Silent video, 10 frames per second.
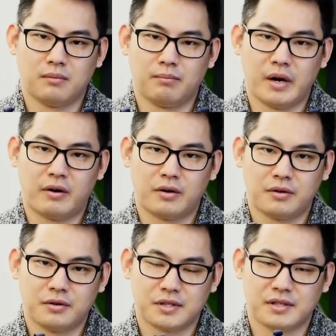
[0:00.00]

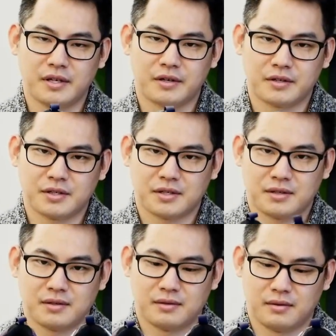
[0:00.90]
Merrell Sneakers.
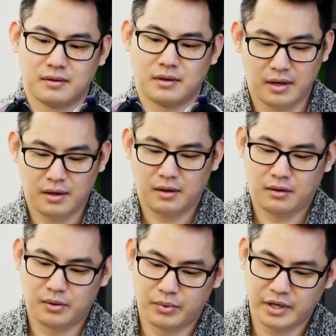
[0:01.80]

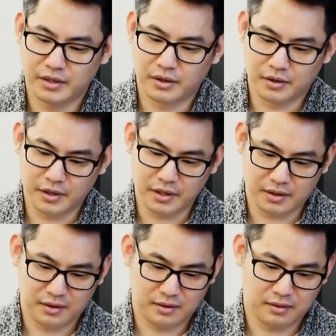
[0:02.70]
They're pretty dirty.
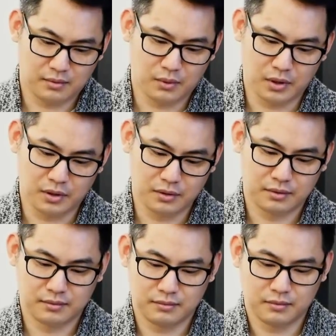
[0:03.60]
Well,
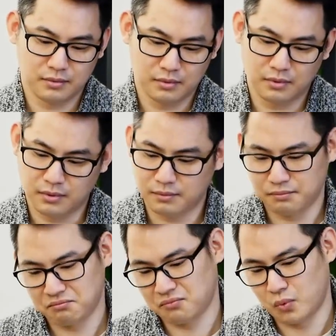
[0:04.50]

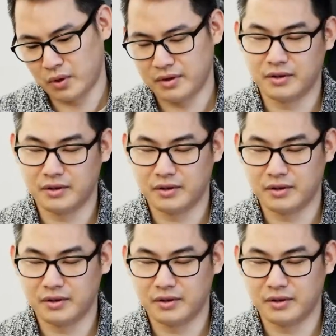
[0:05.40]
one of the